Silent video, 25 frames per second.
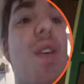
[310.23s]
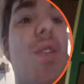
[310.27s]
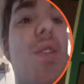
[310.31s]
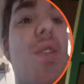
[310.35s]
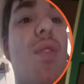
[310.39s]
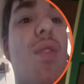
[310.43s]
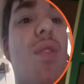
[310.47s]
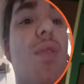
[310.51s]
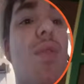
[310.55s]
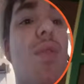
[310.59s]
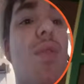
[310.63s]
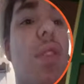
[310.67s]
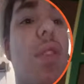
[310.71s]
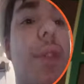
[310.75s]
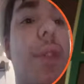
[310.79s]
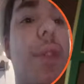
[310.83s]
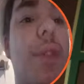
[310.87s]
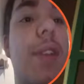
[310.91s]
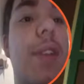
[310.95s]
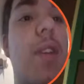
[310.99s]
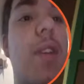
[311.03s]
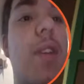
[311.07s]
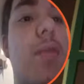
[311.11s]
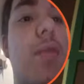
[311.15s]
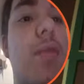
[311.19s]
no! Oh wait, oh
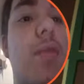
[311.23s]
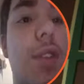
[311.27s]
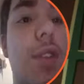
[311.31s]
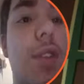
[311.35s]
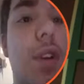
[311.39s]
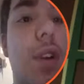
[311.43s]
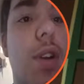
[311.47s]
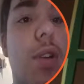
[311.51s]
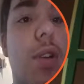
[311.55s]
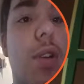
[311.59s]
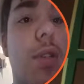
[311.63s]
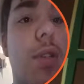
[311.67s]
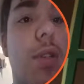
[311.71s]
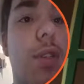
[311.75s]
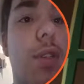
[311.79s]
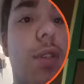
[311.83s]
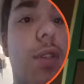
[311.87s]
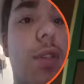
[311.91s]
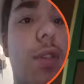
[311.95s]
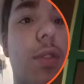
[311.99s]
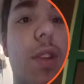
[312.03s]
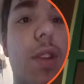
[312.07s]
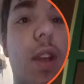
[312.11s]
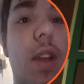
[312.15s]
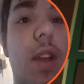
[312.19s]
no, you're not
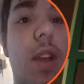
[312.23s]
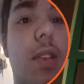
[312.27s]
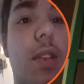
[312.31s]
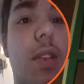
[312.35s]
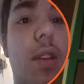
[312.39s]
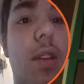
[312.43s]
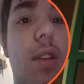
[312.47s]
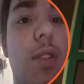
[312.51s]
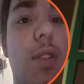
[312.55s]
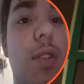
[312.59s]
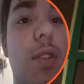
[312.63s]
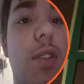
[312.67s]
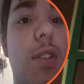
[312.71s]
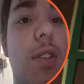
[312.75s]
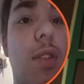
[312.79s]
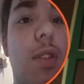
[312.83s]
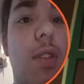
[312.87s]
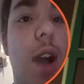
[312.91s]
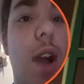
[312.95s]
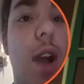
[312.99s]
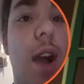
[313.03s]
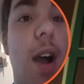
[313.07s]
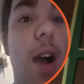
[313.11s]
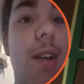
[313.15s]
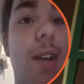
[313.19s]
going to cry.
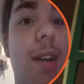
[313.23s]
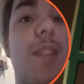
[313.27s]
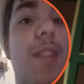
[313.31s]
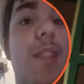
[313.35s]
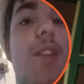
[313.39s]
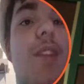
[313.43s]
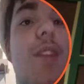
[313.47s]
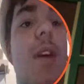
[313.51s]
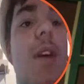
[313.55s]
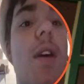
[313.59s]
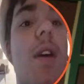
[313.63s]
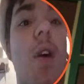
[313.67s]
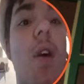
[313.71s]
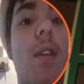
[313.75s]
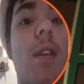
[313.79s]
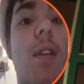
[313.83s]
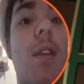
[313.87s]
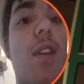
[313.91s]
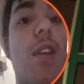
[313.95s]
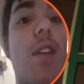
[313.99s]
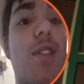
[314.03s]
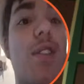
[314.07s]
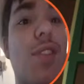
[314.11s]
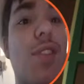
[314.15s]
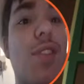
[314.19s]
Oh no, you're
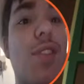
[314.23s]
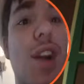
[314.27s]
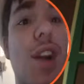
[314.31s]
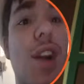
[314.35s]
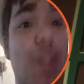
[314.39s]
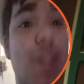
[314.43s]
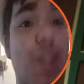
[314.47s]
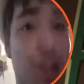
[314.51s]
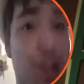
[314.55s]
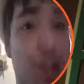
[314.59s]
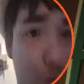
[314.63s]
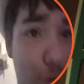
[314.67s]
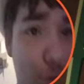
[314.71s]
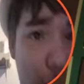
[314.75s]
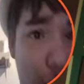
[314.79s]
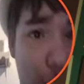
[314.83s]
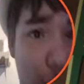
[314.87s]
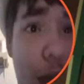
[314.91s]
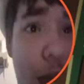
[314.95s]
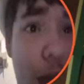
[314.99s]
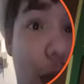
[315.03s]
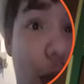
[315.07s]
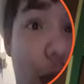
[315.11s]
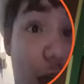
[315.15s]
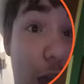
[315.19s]
not going to
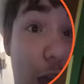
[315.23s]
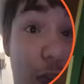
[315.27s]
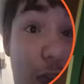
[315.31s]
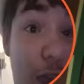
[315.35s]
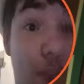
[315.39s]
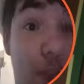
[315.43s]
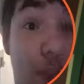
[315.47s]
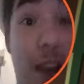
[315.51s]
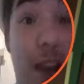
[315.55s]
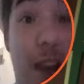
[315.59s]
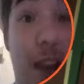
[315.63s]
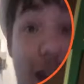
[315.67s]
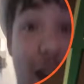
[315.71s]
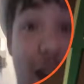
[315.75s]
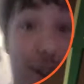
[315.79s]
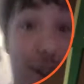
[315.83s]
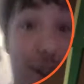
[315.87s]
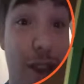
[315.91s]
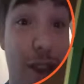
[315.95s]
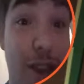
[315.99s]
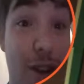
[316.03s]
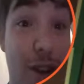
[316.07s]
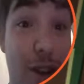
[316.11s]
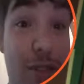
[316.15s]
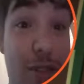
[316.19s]
cry, are you?
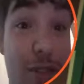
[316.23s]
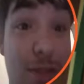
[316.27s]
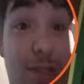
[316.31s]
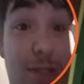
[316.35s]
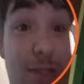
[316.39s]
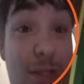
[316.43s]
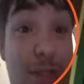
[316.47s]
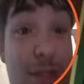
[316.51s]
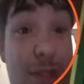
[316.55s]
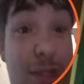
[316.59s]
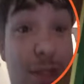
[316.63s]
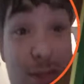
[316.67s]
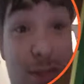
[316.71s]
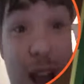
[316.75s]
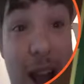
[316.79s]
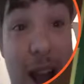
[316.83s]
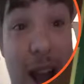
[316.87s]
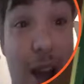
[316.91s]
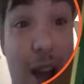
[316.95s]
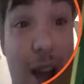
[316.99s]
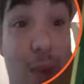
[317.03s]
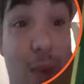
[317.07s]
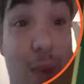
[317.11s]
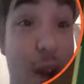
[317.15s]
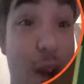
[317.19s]
Crying
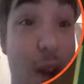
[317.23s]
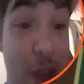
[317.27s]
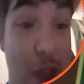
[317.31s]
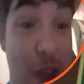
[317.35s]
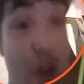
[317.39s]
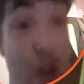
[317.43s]
won't help.